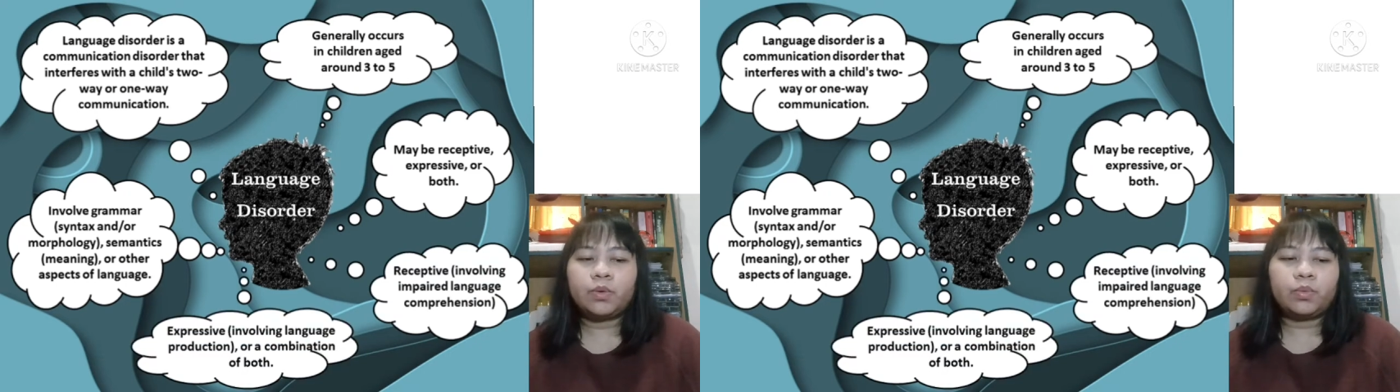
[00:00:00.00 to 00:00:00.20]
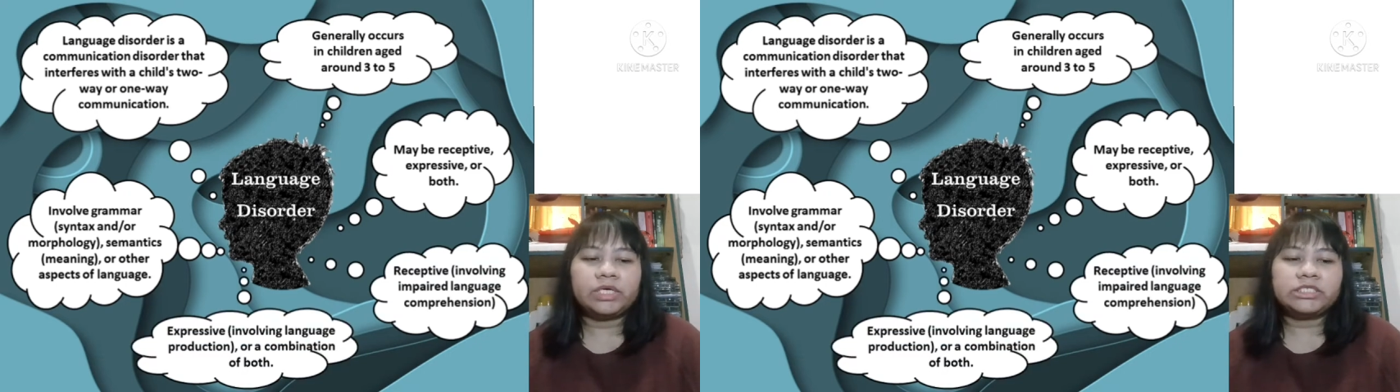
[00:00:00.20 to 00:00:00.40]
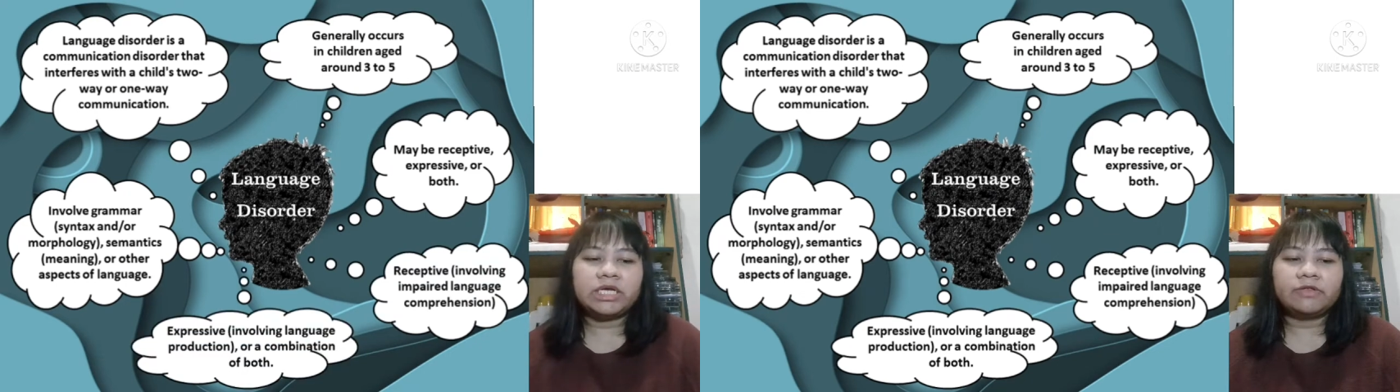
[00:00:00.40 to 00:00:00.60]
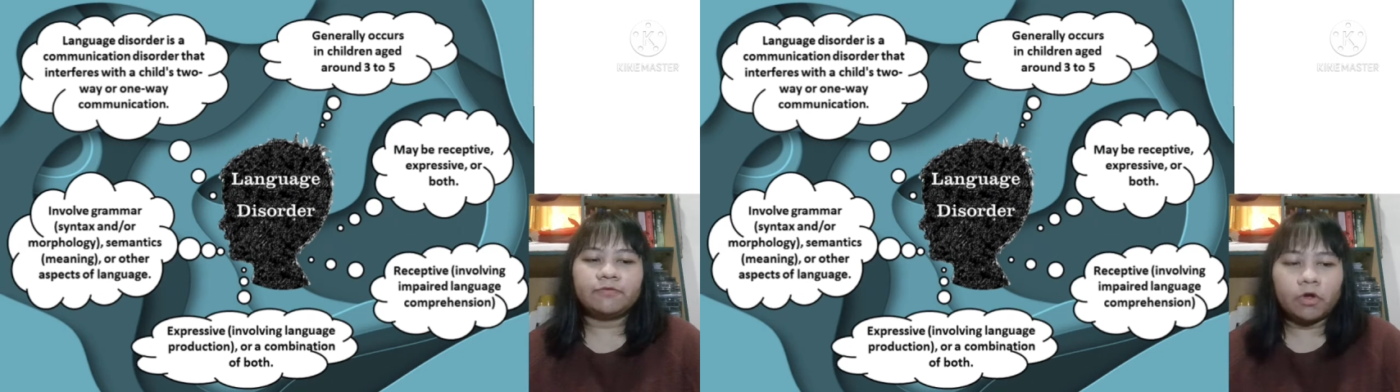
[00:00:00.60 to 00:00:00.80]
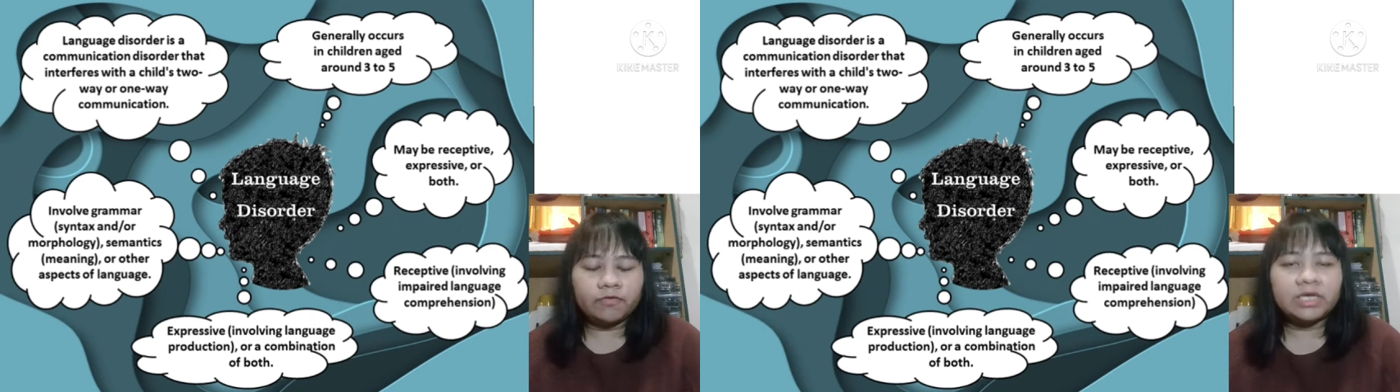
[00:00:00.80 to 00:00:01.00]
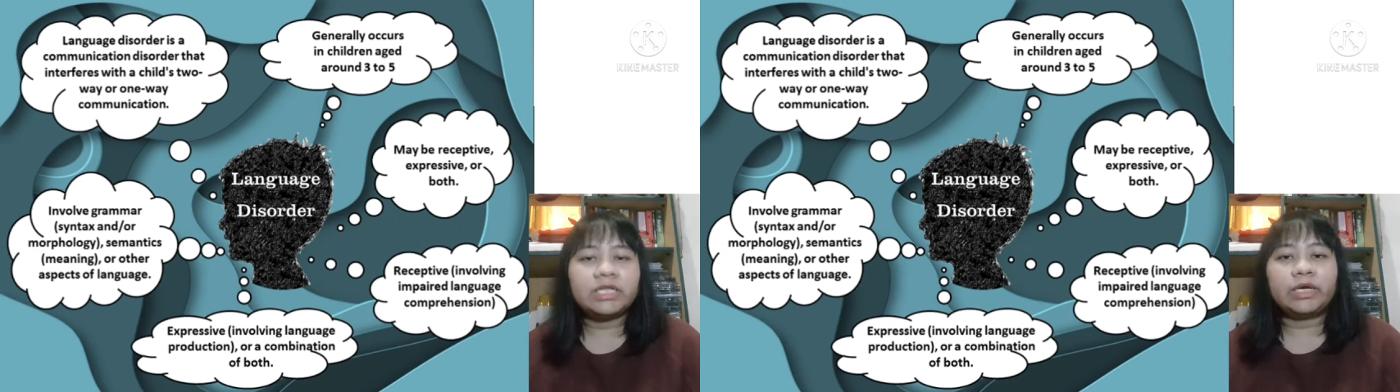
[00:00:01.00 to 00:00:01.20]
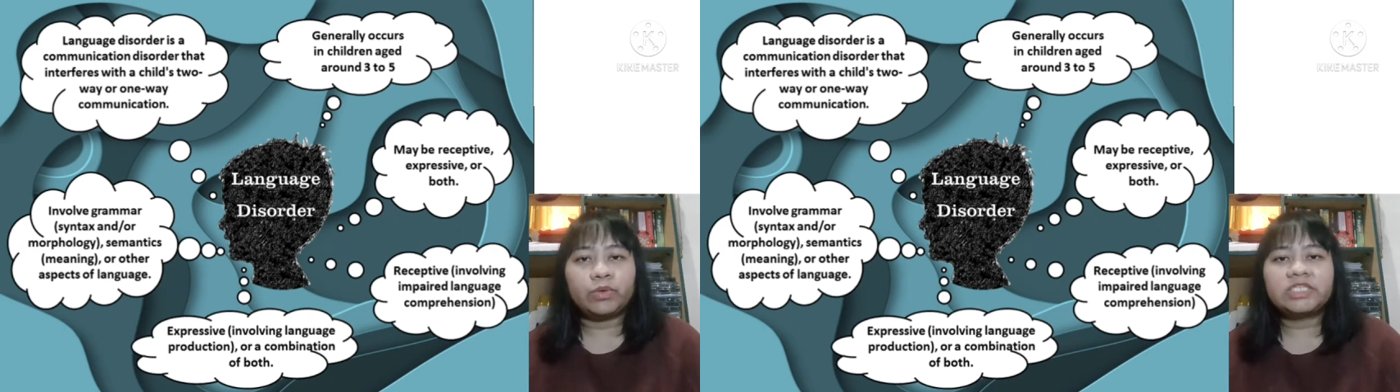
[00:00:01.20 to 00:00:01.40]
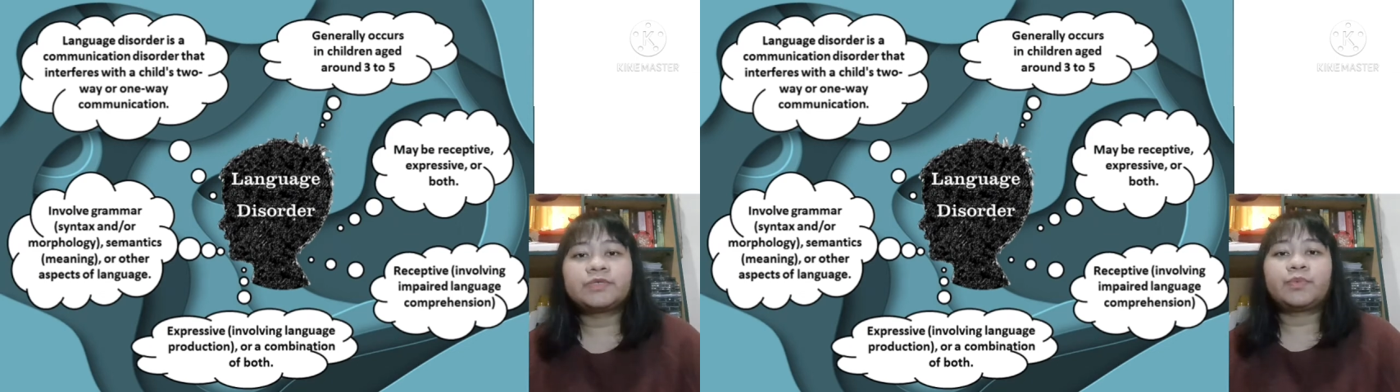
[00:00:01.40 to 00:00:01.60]
which involving
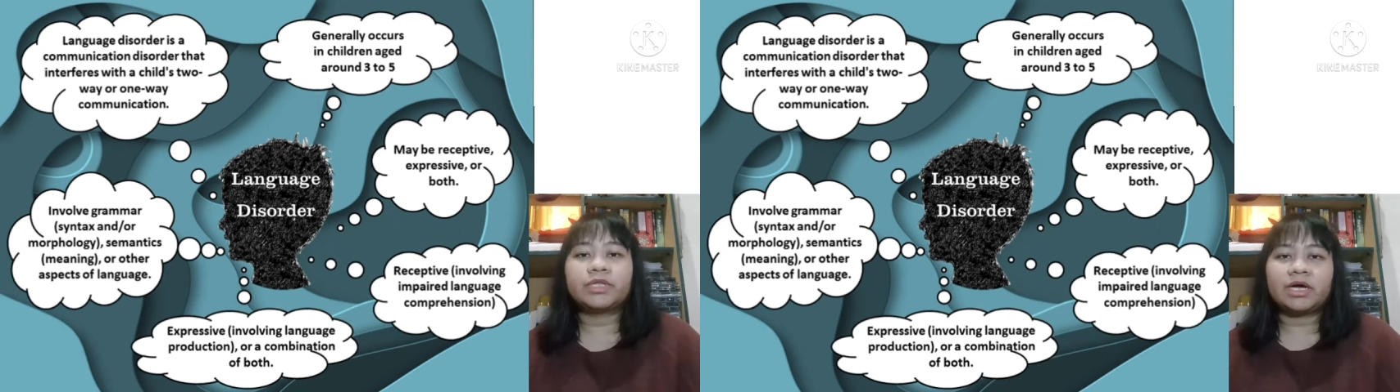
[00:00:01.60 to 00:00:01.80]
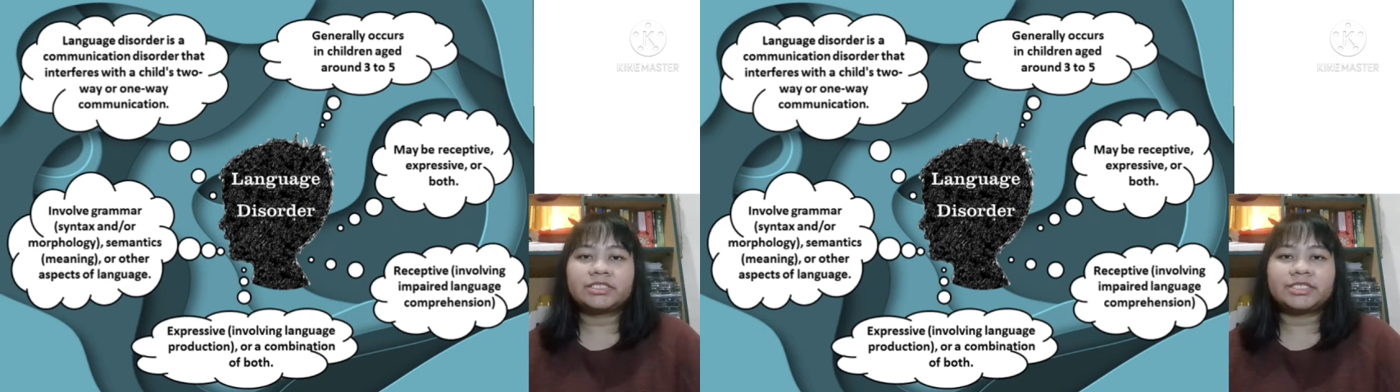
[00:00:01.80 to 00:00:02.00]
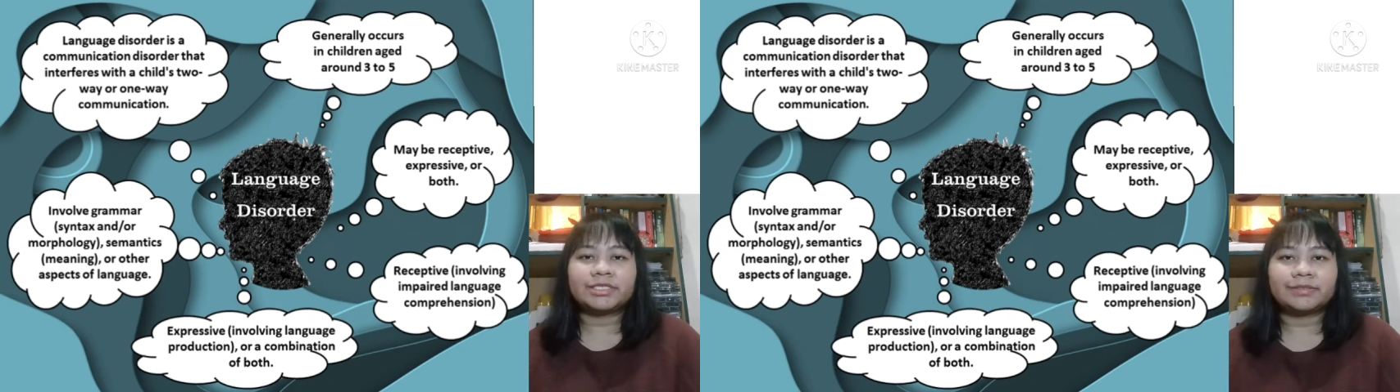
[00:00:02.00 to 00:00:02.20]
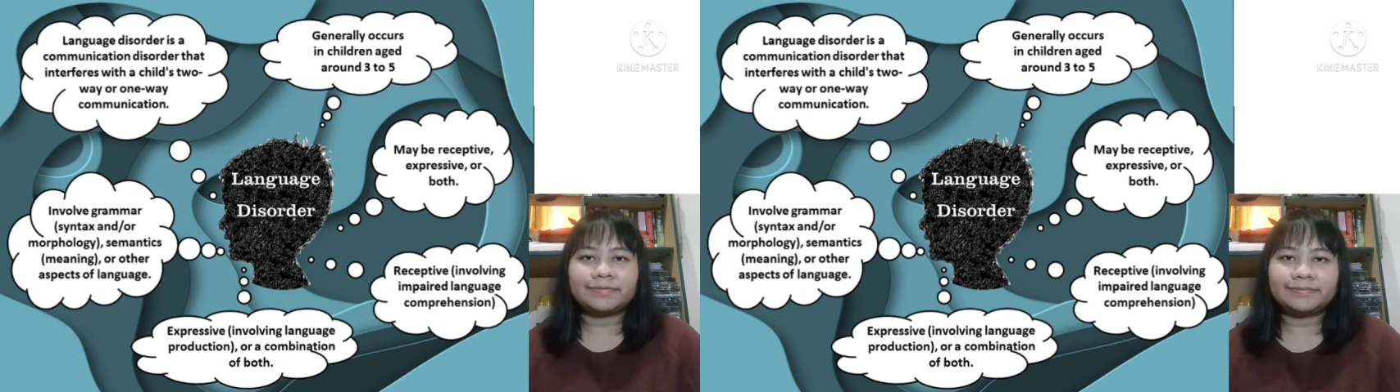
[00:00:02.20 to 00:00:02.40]
language production.